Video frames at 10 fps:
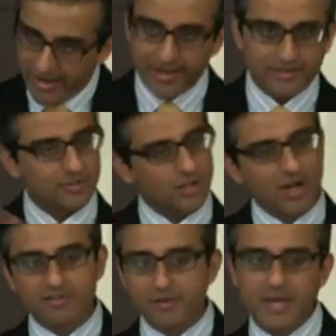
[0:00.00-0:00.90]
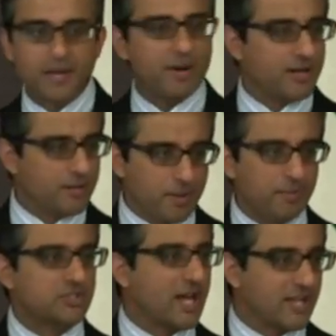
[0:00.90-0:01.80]
And there's a lot of debate about it, and
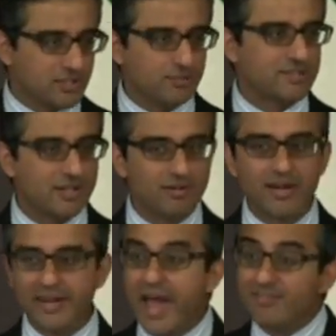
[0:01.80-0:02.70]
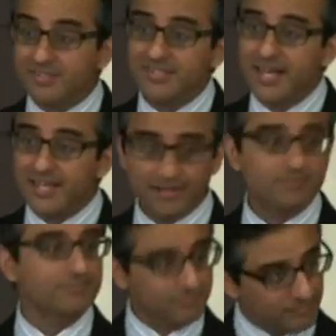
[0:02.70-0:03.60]
people challenge him, etc. And
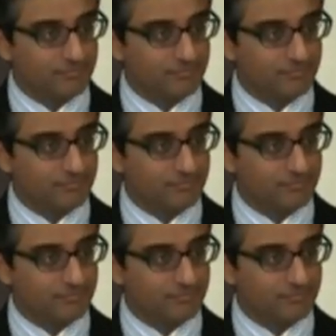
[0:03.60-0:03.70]
Avicenna,